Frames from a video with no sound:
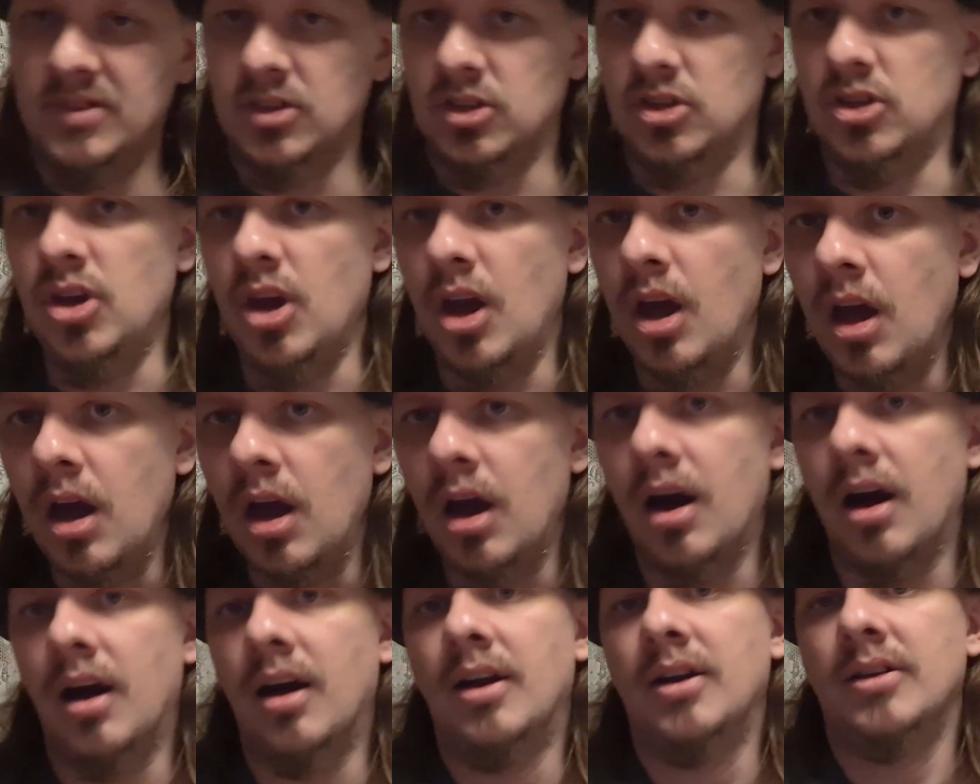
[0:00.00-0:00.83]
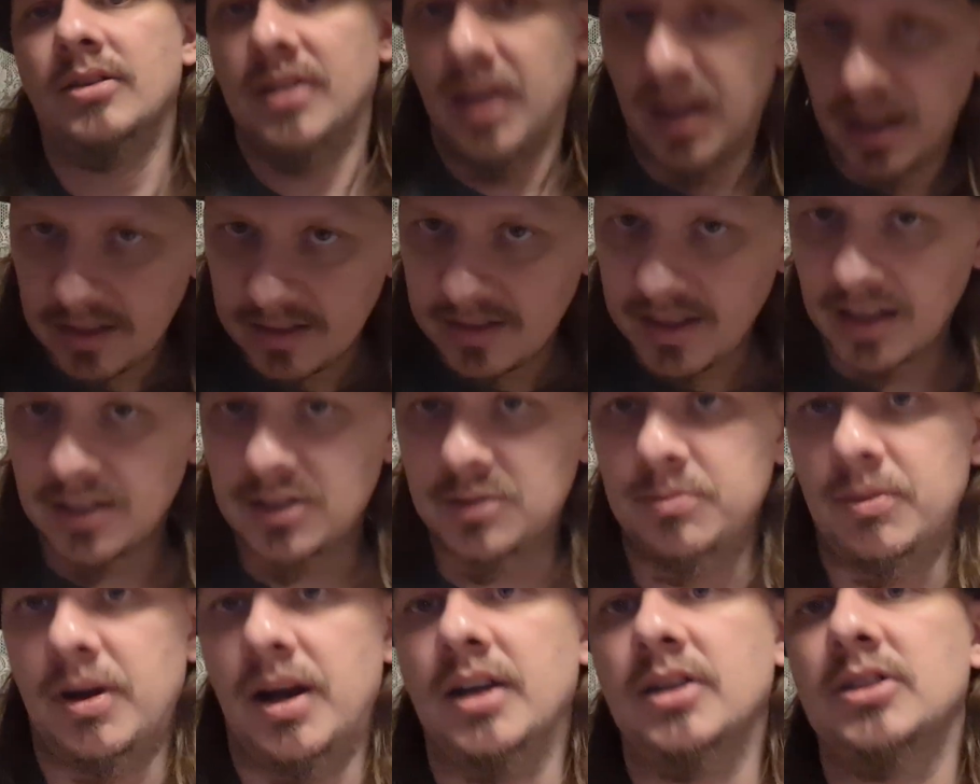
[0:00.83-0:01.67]
Yeah,
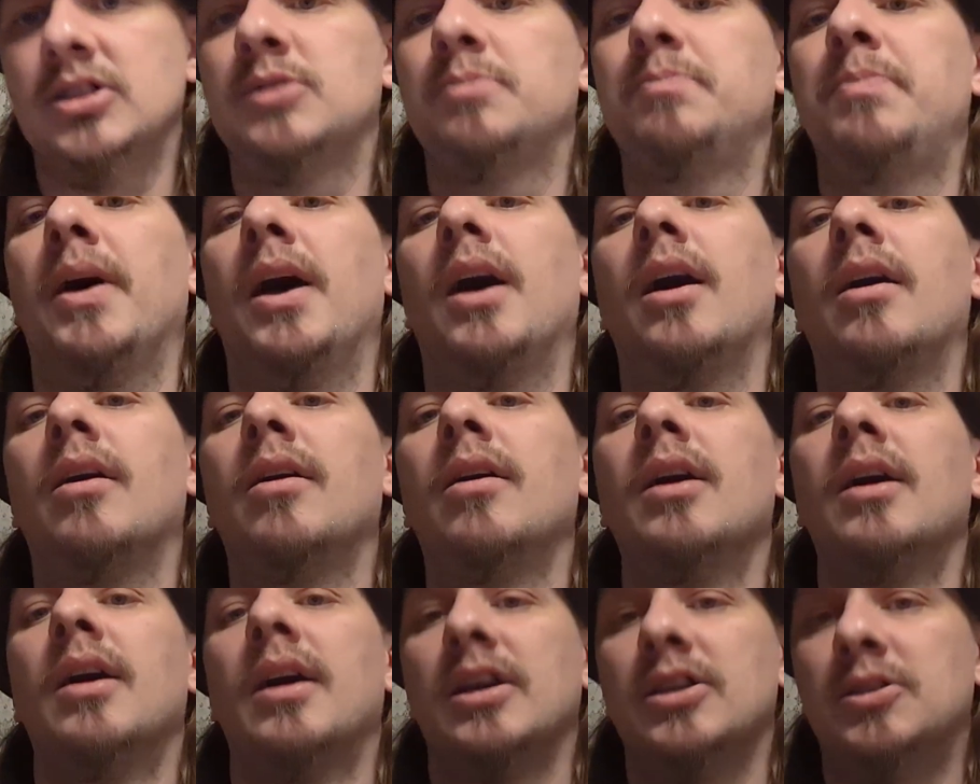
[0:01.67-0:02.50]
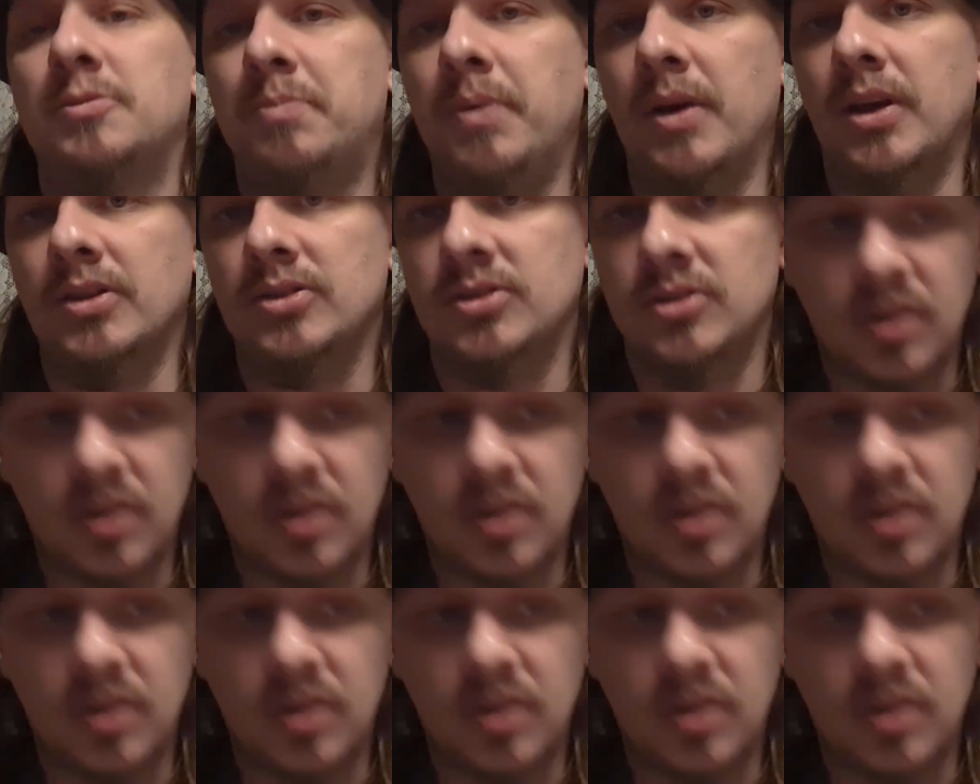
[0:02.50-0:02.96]
that's my spell. My spell is